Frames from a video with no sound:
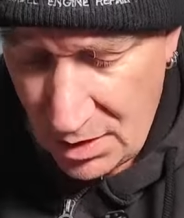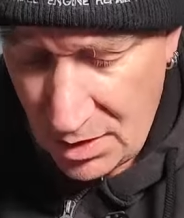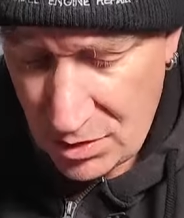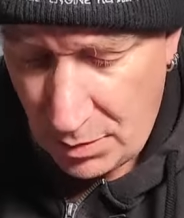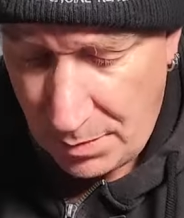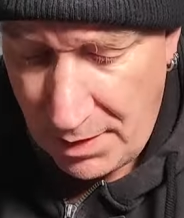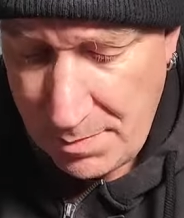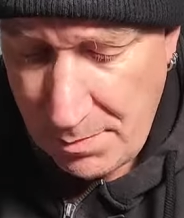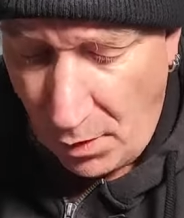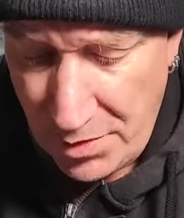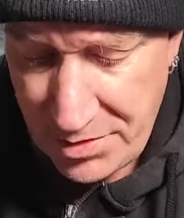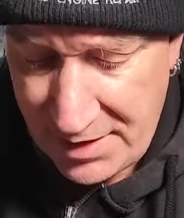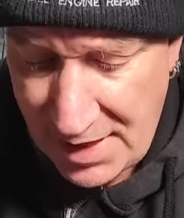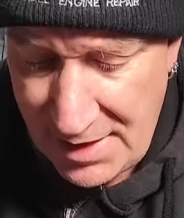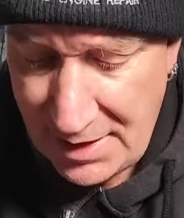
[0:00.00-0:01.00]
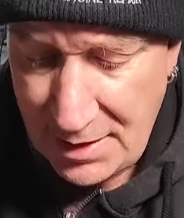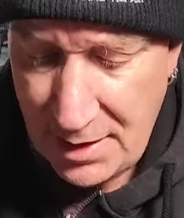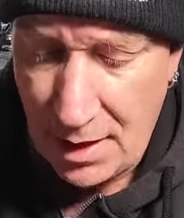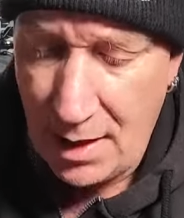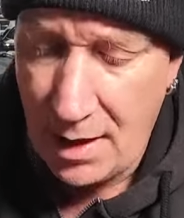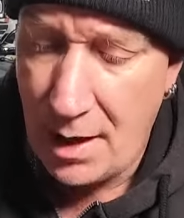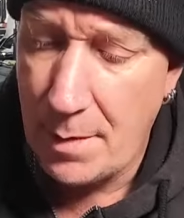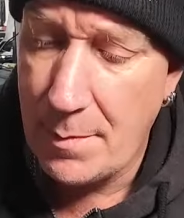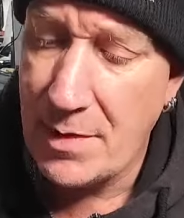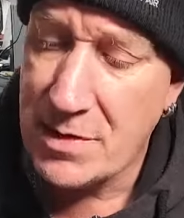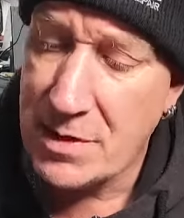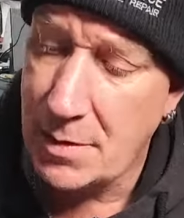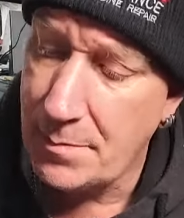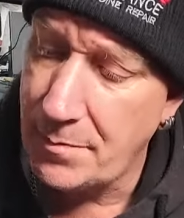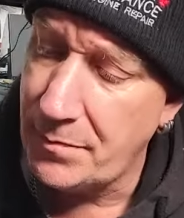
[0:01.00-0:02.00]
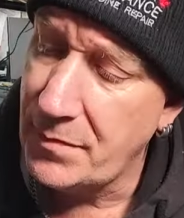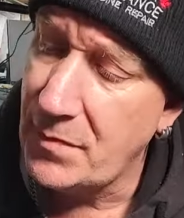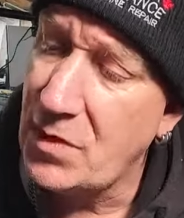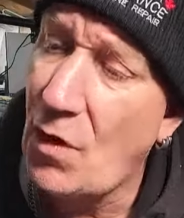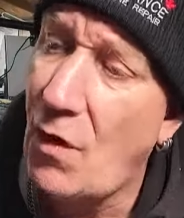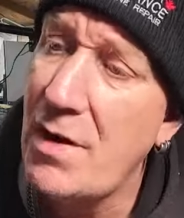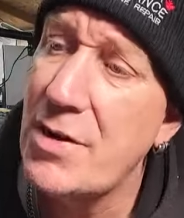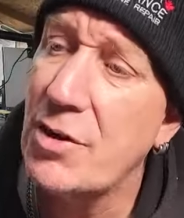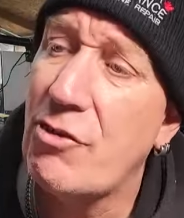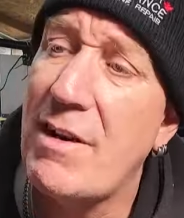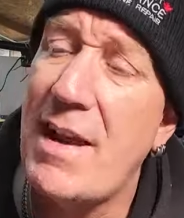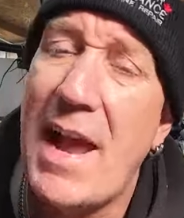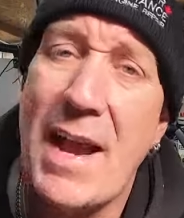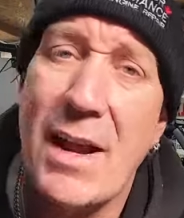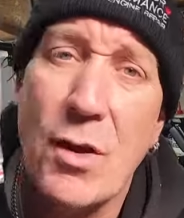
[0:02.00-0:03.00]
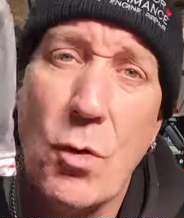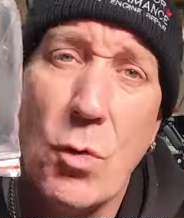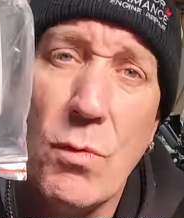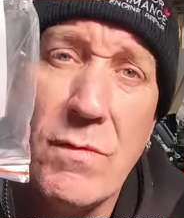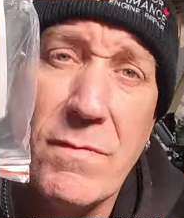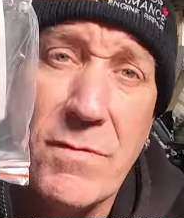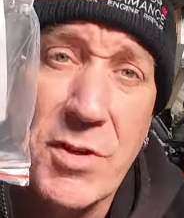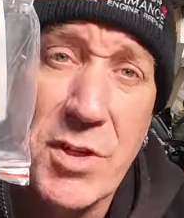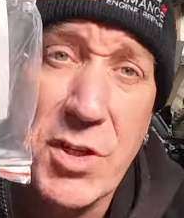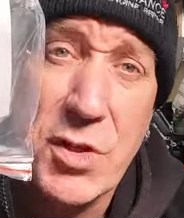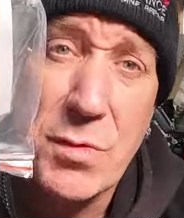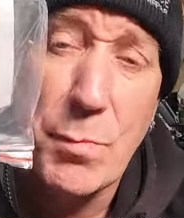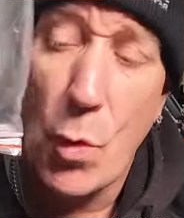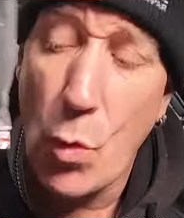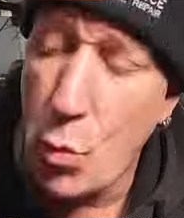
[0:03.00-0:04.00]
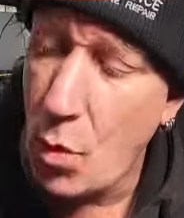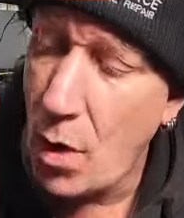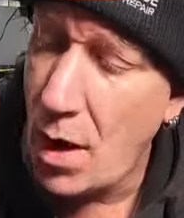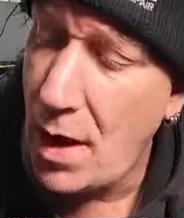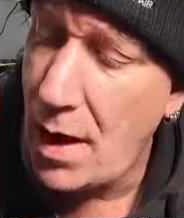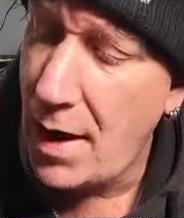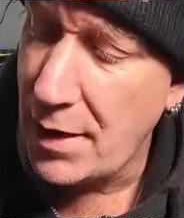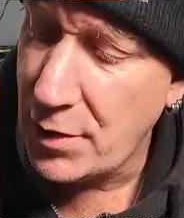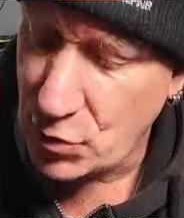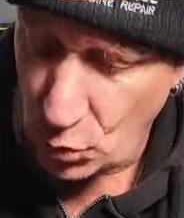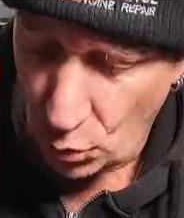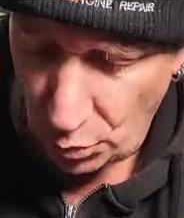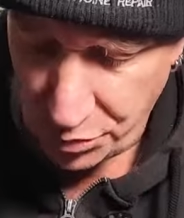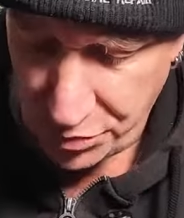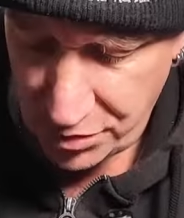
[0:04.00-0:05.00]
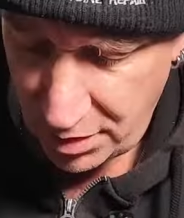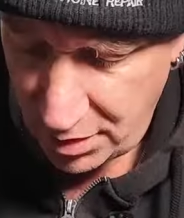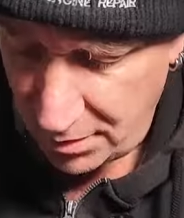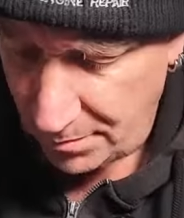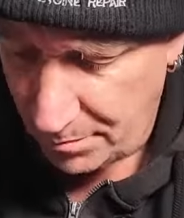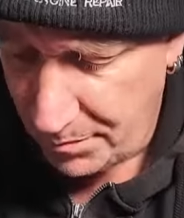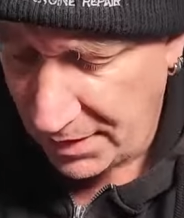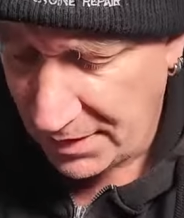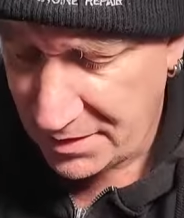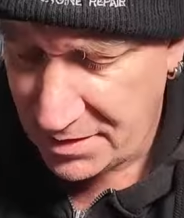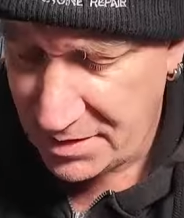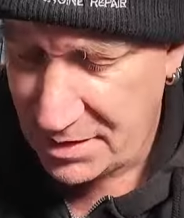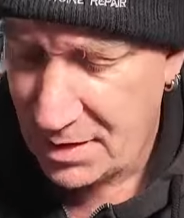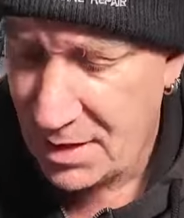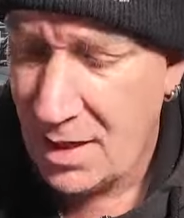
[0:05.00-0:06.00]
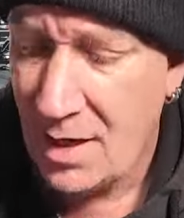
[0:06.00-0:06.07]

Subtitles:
stopping any mice getting in, some 90-degree angle small exhaust bits,